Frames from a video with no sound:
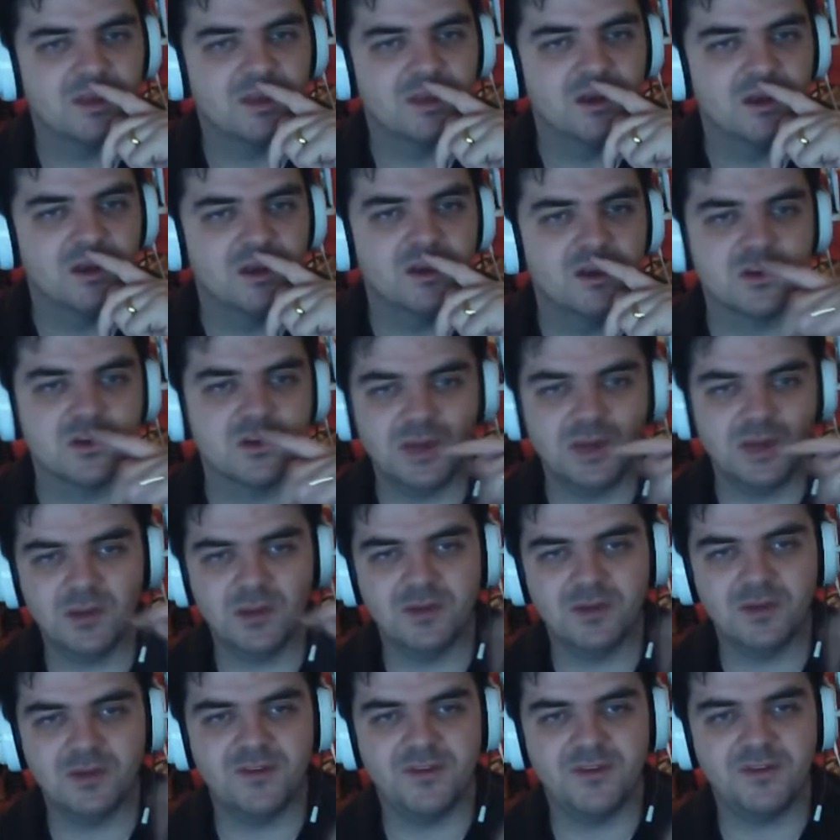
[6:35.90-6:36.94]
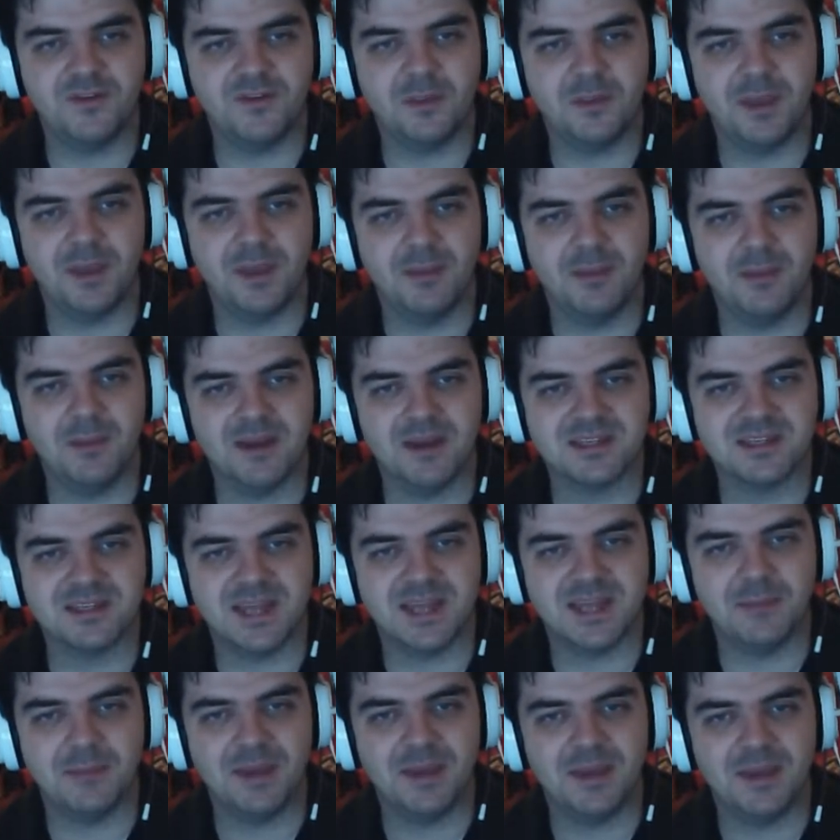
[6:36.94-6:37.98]
So here we have 15p minus
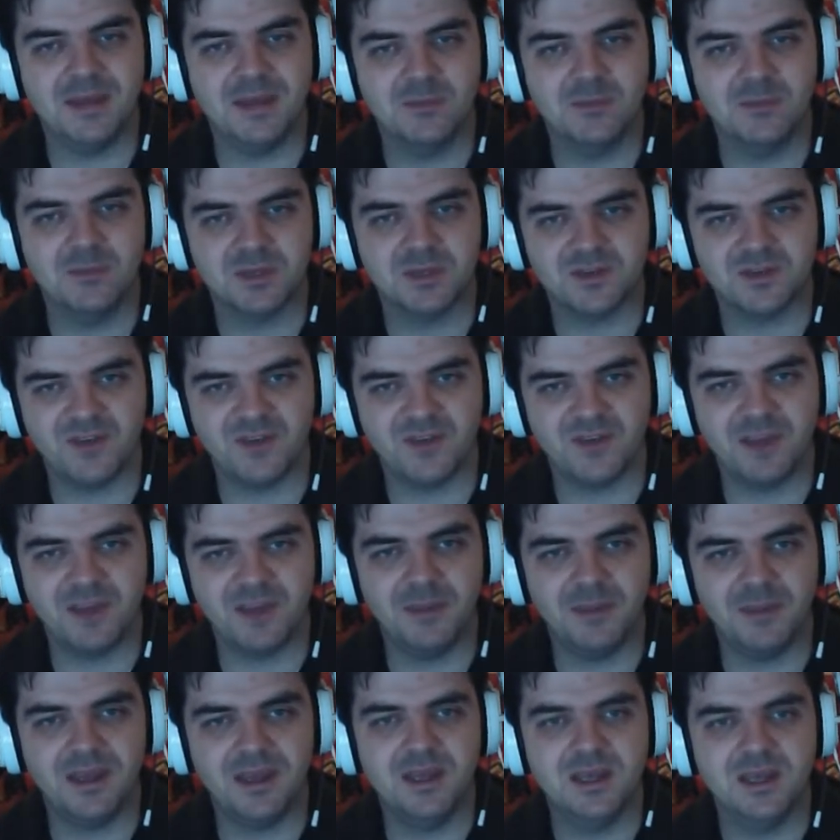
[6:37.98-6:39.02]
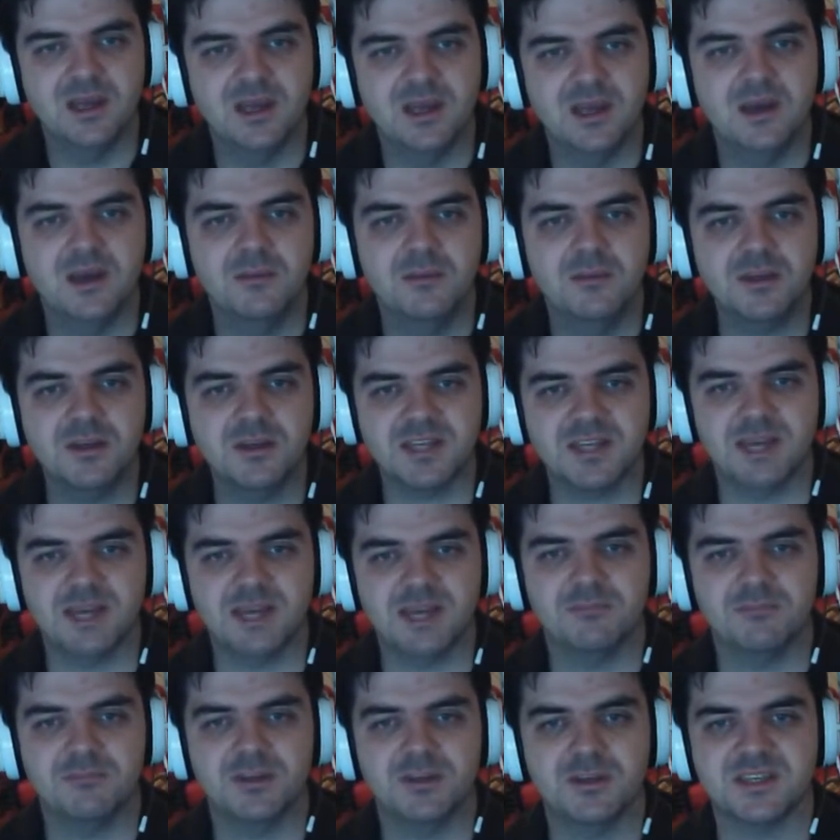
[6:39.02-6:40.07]
10p, which is 5p. Plus 10,
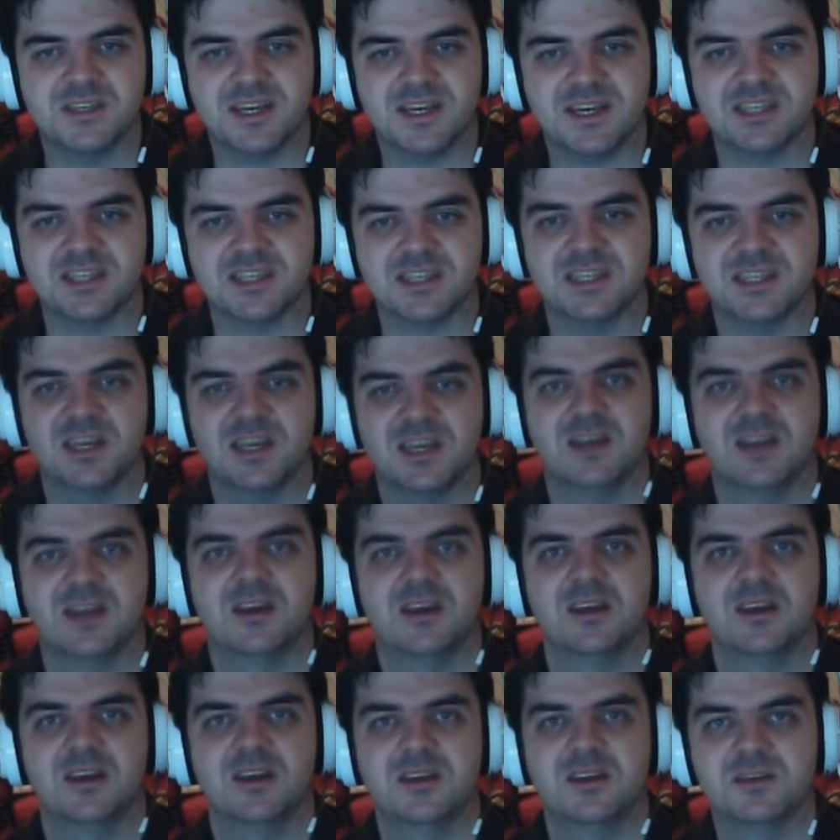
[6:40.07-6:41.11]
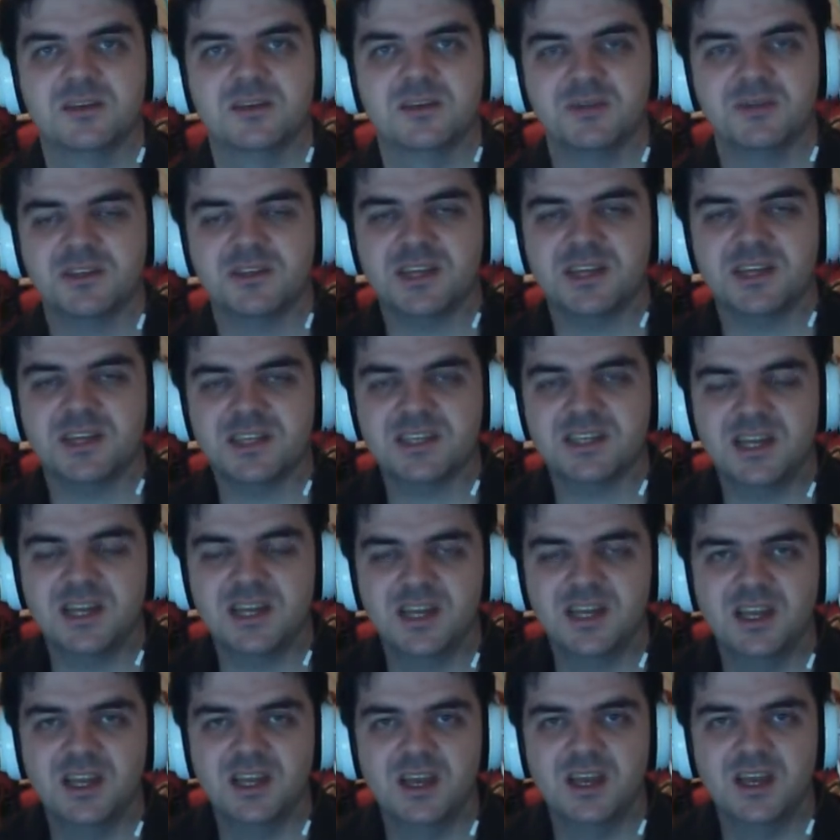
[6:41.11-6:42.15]
plus 6, plus 16.
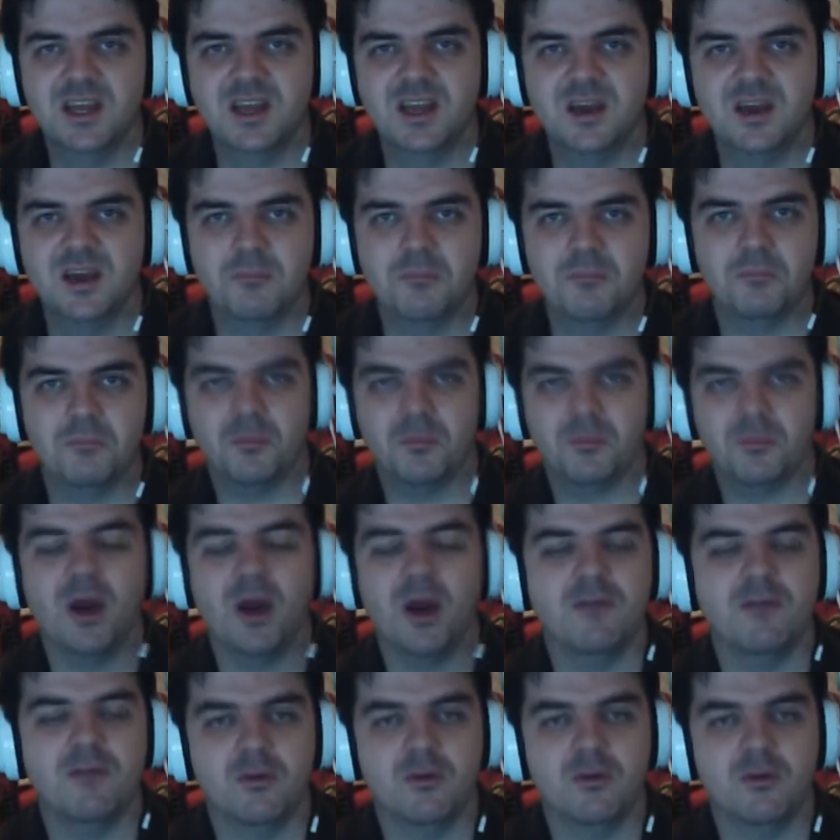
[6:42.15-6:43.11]
Bravo.